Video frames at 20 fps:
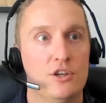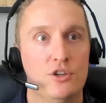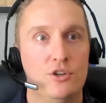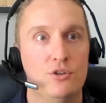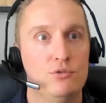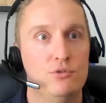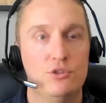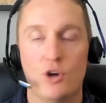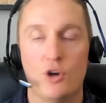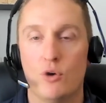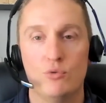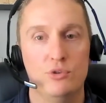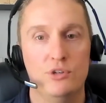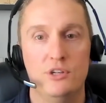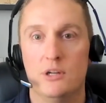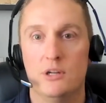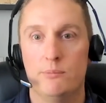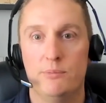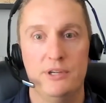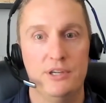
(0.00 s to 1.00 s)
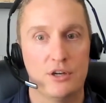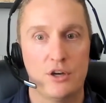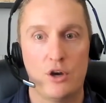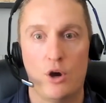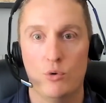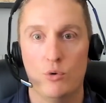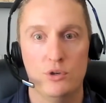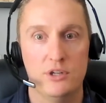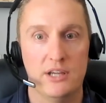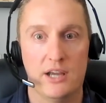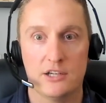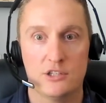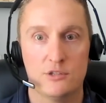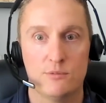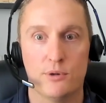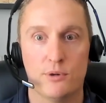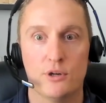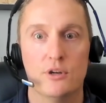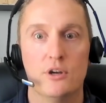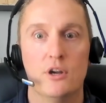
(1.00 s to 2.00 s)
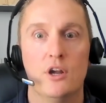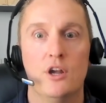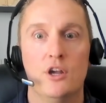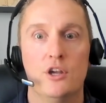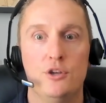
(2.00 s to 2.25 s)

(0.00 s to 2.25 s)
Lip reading: you don't need to be a coding expert.